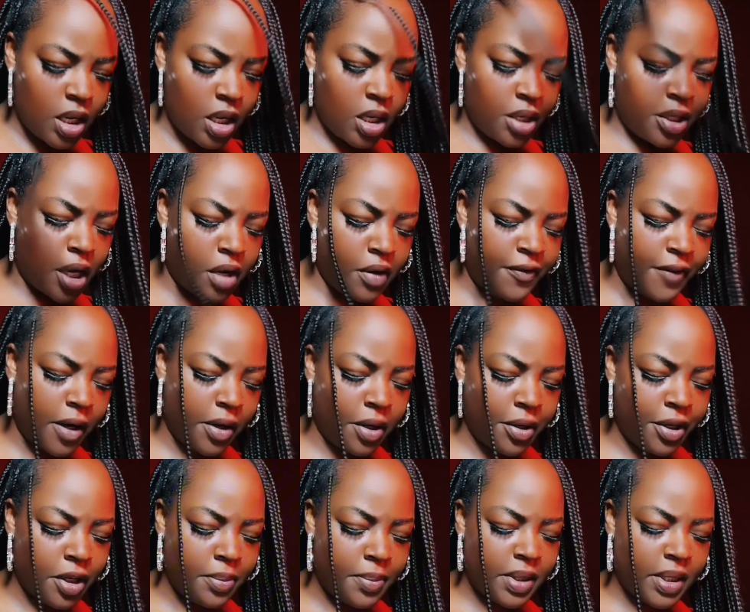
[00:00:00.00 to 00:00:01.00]
Don't vote
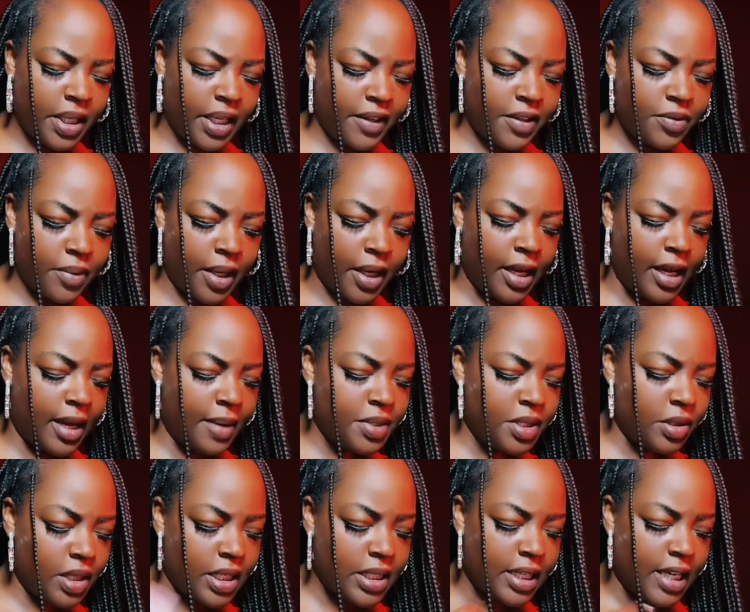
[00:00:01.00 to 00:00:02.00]
on your beliefs when it comes
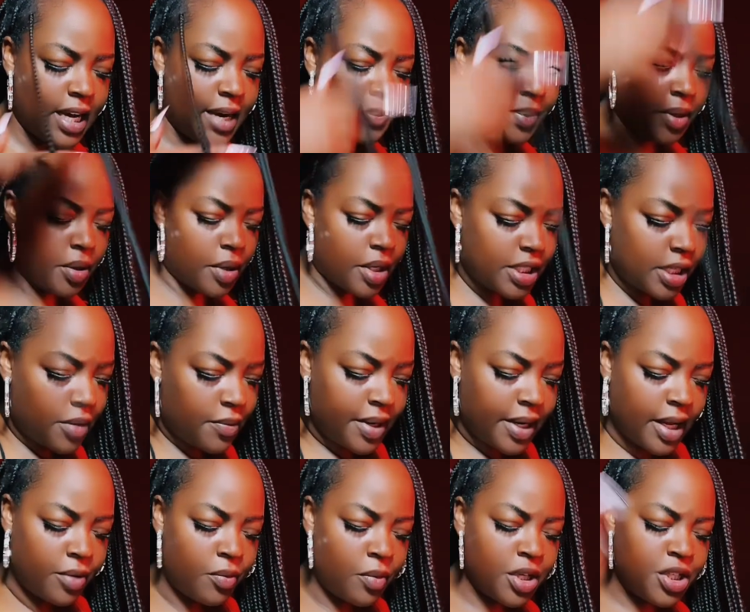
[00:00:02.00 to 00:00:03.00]
to this couple, or someone
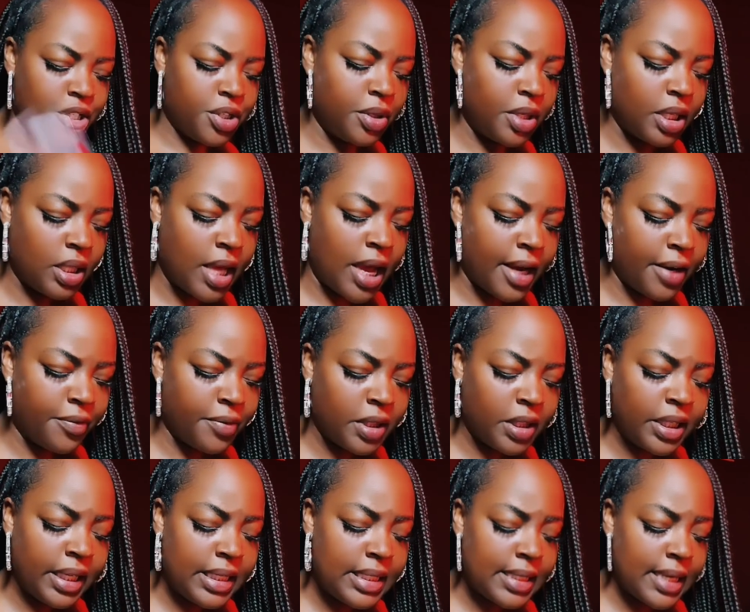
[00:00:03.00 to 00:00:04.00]
that wants you to like
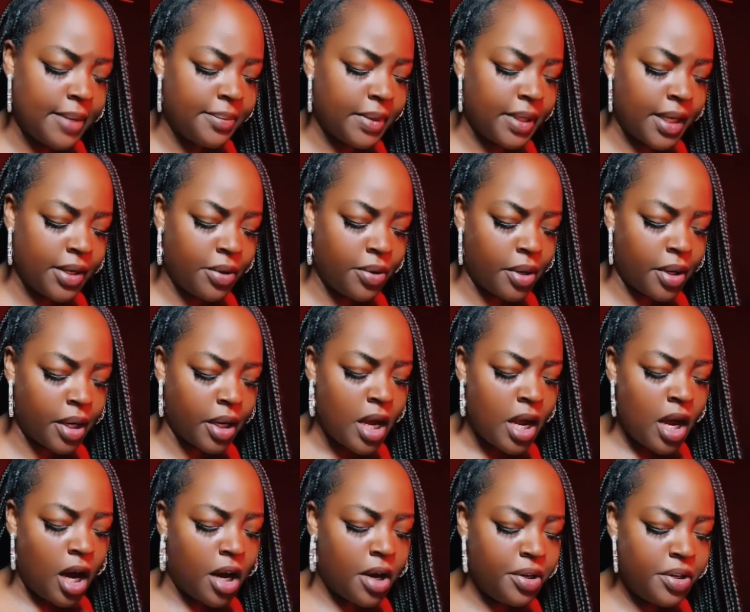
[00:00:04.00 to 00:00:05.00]
release something, or
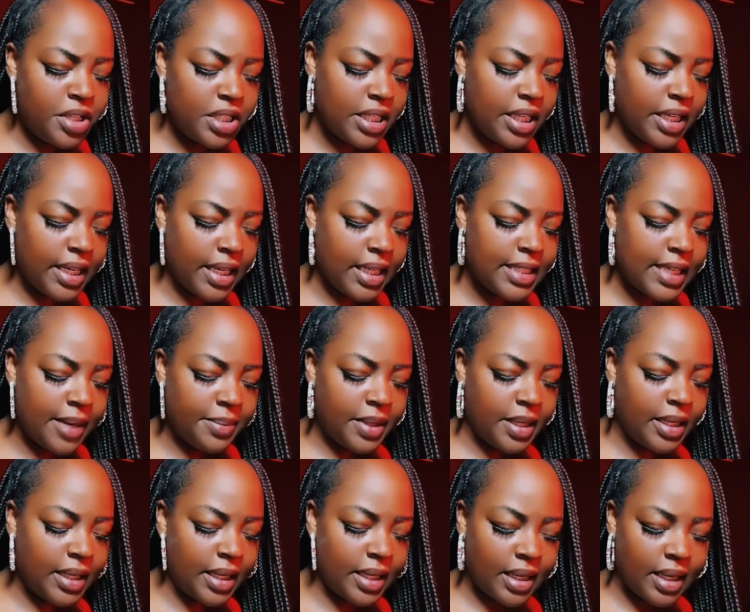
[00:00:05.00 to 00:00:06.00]
oh, you just need to accept
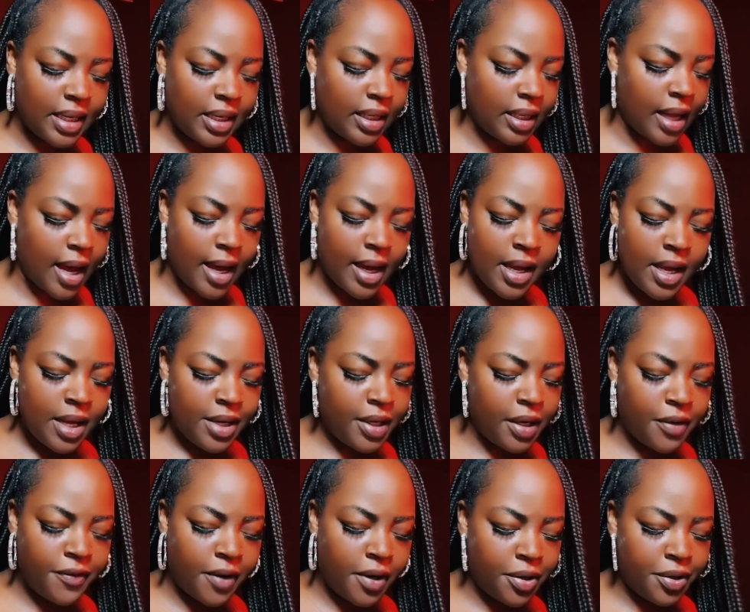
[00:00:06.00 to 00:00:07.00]
it.
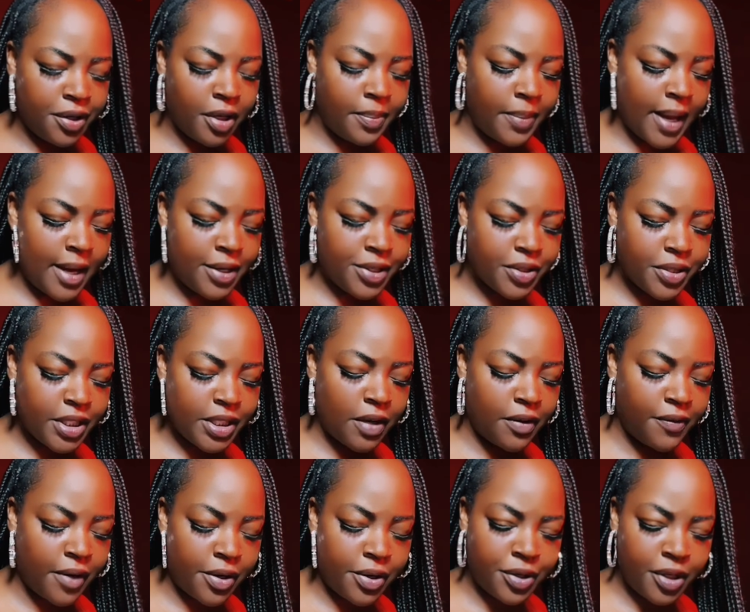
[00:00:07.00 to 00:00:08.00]
Don't vote on your boundaries.
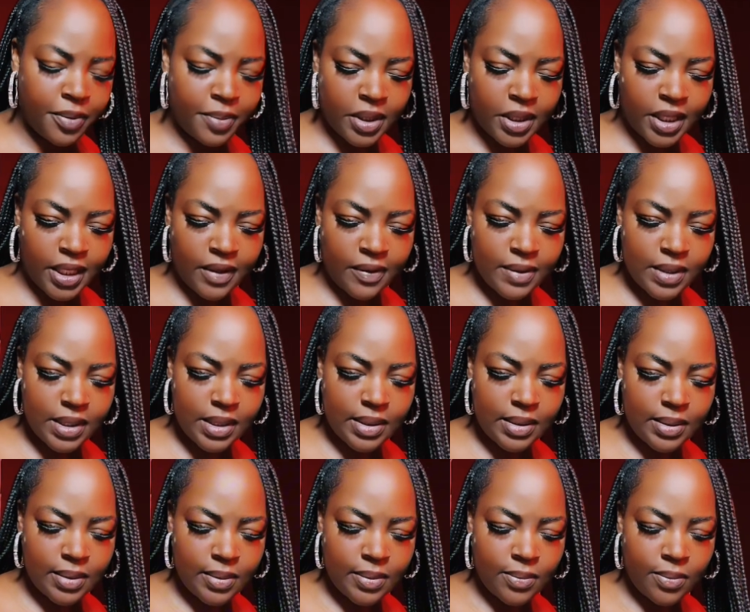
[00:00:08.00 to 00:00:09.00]
Don't vote on your beliefs,
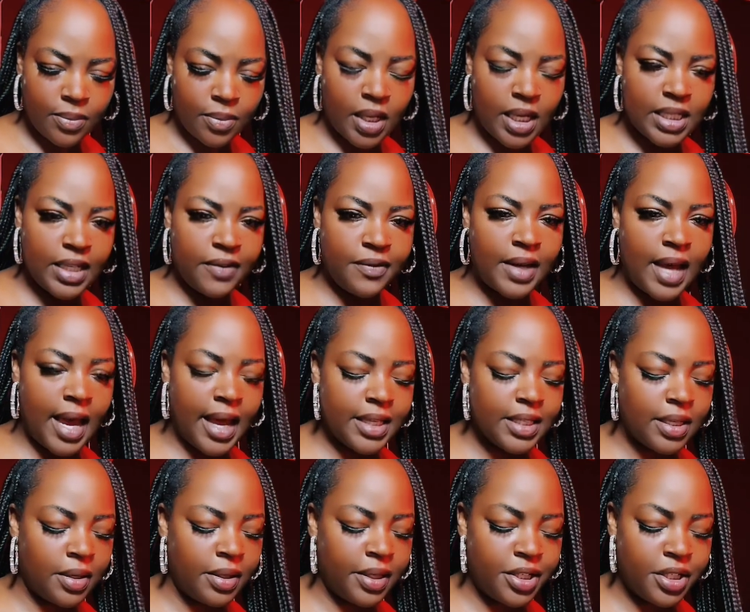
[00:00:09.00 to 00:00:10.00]
because if not, it's
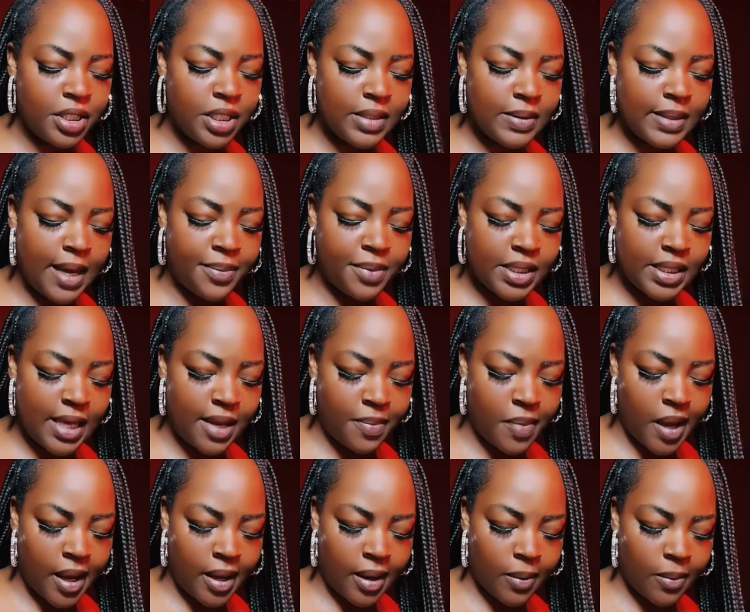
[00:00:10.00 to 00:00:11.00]
gonna lead you to some type of
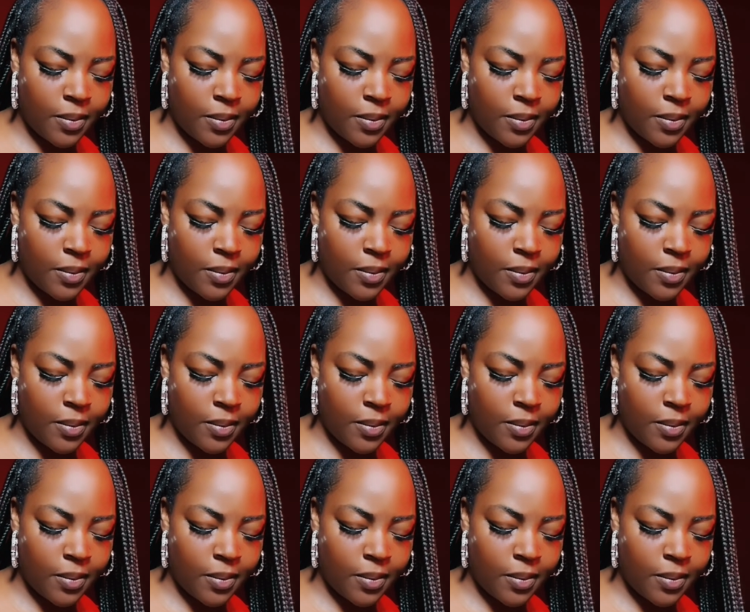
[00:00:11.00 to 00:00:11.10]
setback.